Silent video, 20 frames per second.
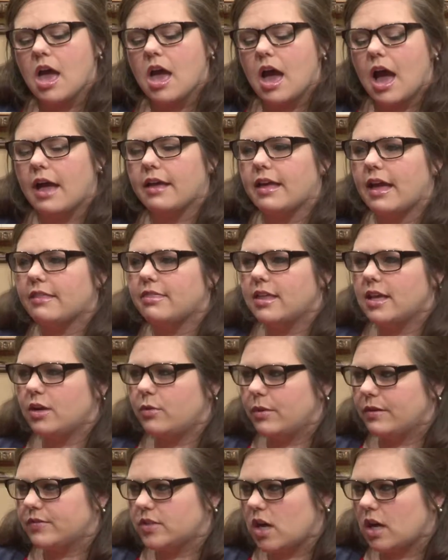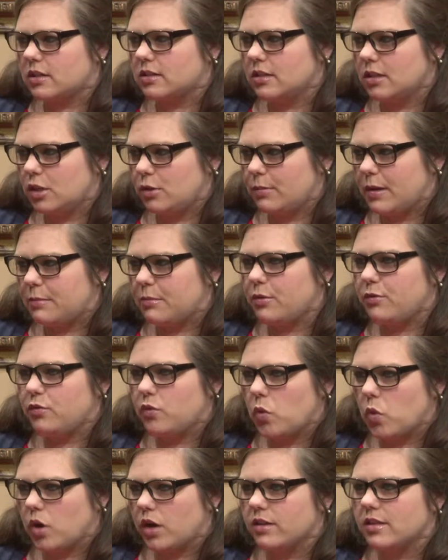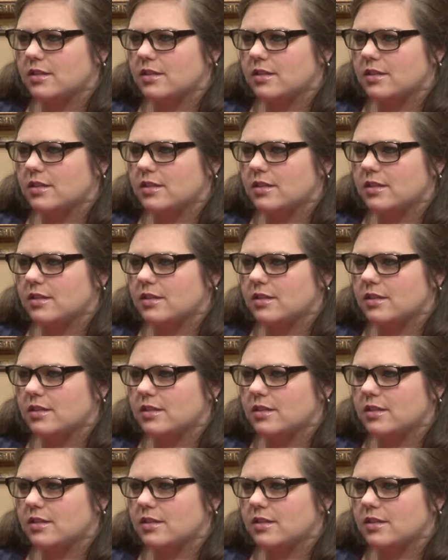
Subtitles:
I think we've talked a little bit before.